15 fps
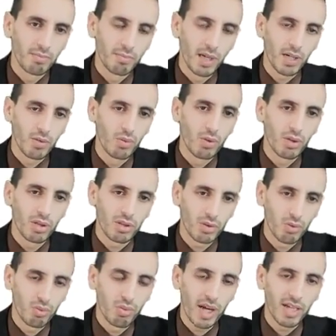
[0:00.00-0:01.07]
backward,
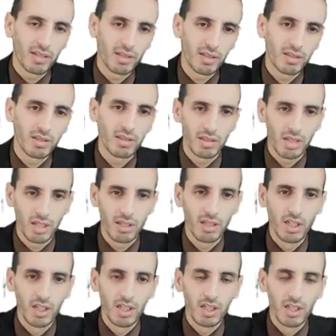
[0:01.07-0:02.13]
correct it, and then
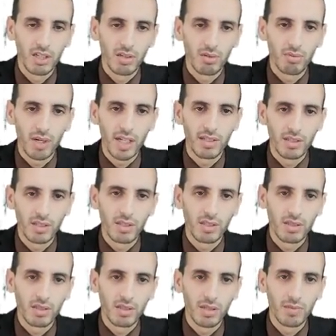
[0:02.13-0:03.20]
run
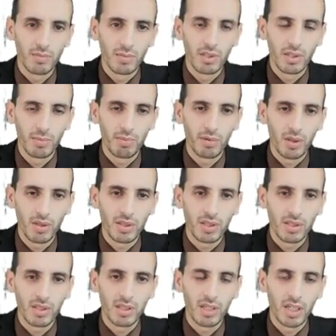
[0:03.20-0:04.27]
the
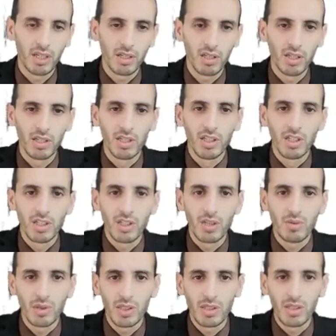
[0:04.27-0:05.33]
process again.
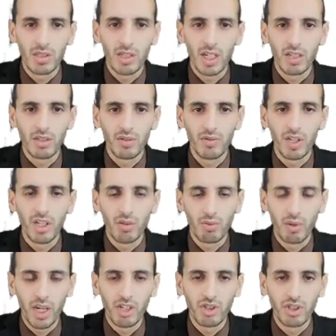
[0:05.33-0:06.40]
So it's the kind of
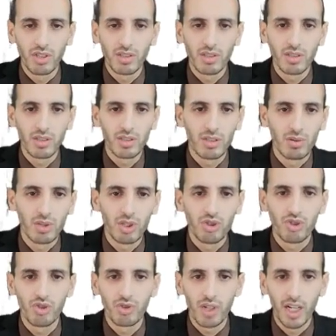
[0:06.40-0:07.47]
iterations. So
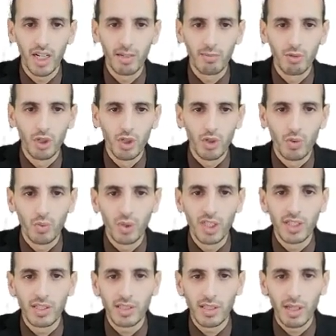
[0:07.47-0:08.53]
each time
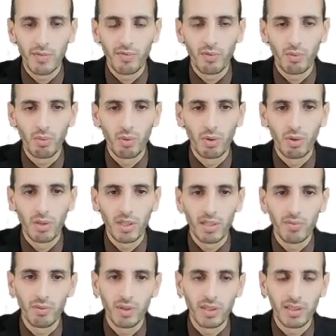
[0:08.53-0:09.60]
we step forward,
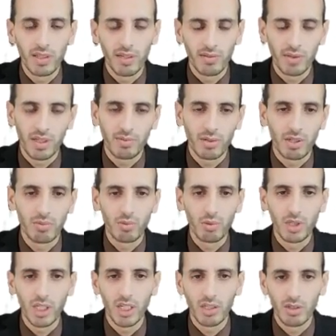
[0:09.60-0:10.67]
if we discuss, sometimes
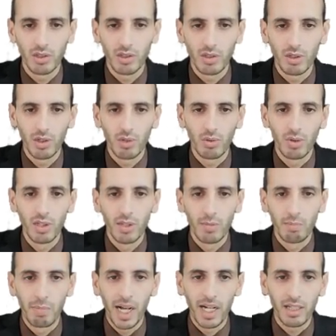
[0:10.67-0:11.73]
we can go
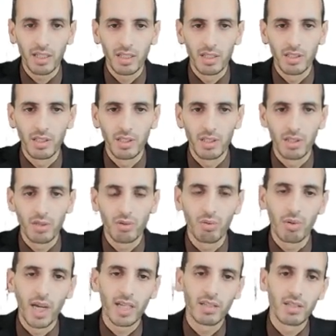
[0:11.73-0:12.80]
back and
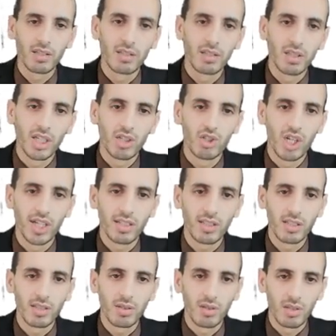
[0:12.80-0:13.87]
correct it and adjust
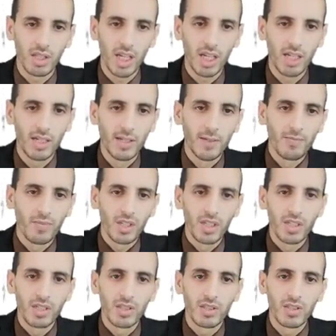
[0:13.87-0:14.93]
it. Okay,
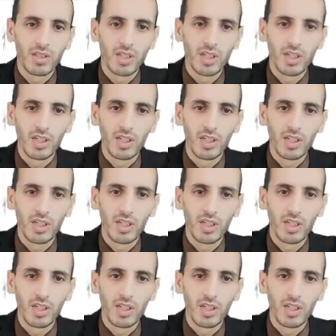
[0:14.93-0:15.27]
and